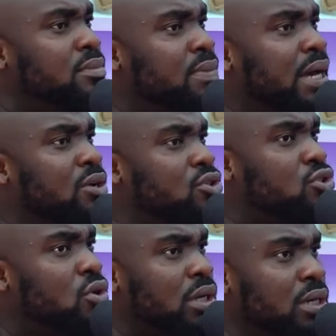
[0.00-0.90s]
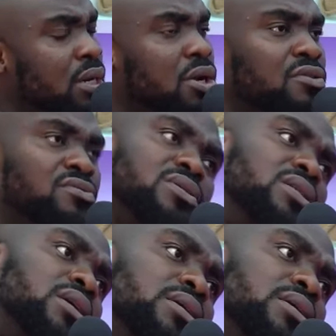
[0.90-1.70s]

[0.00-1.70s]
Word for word: kind of struck a nerve with her.